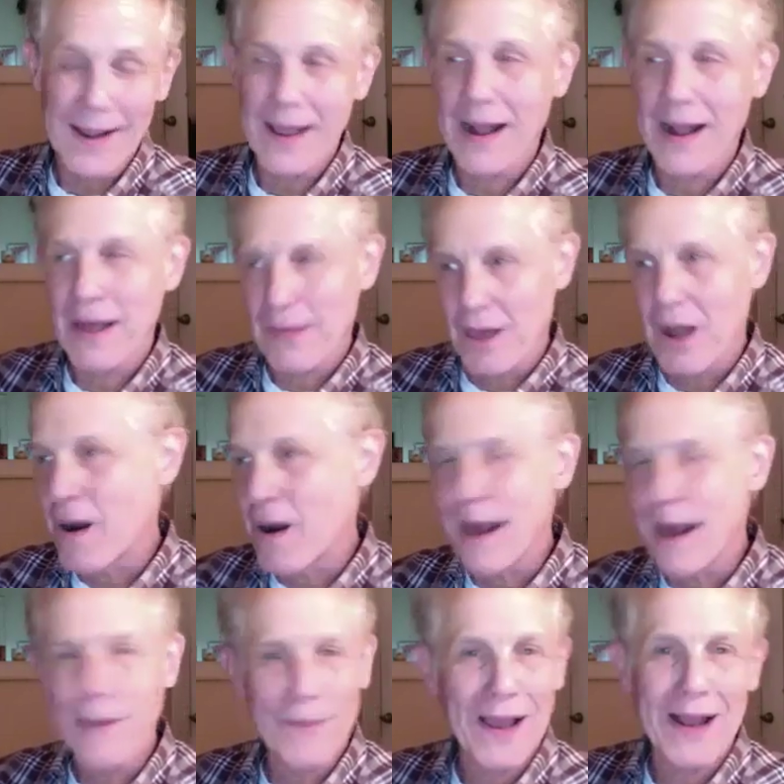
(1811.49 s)
And I thought, all
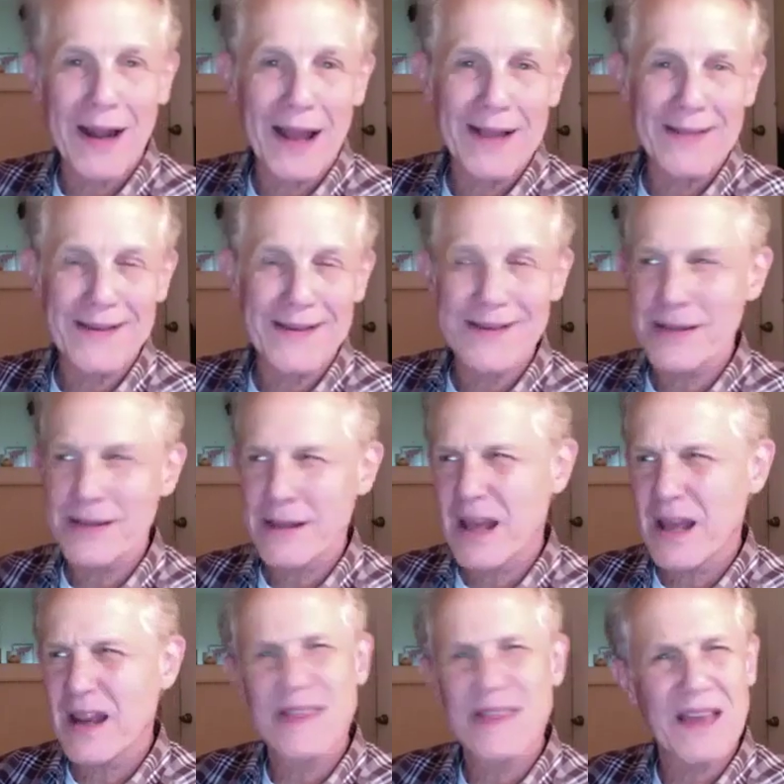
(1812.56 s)
right, I'm not going to like this. And
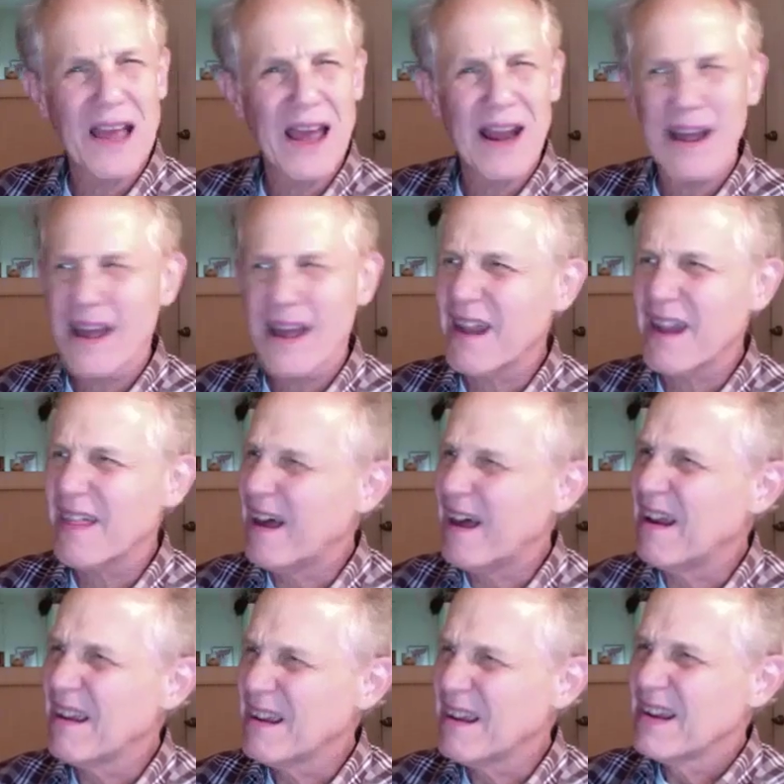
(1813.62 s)
then at the end, I kind of thought,